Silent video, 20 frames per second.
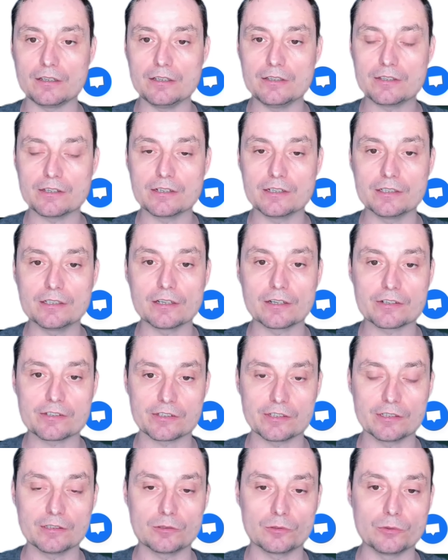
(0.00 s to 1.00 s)
It's an
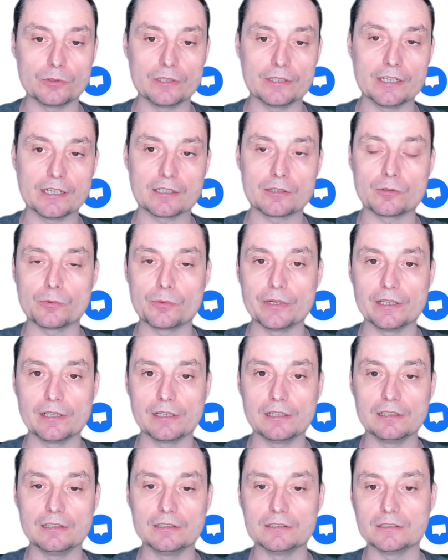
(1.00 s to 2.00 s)
interesting tool that
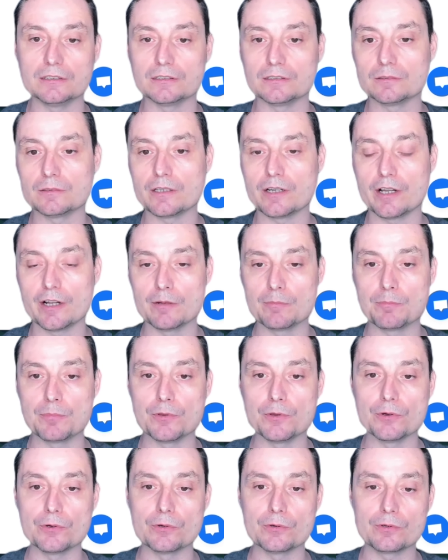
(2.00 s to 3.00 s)
will help
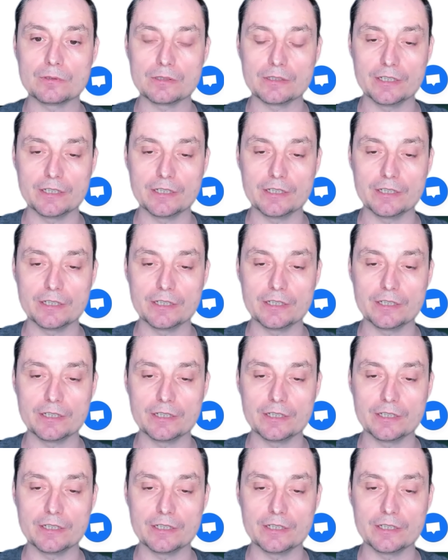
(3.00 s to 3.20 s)
you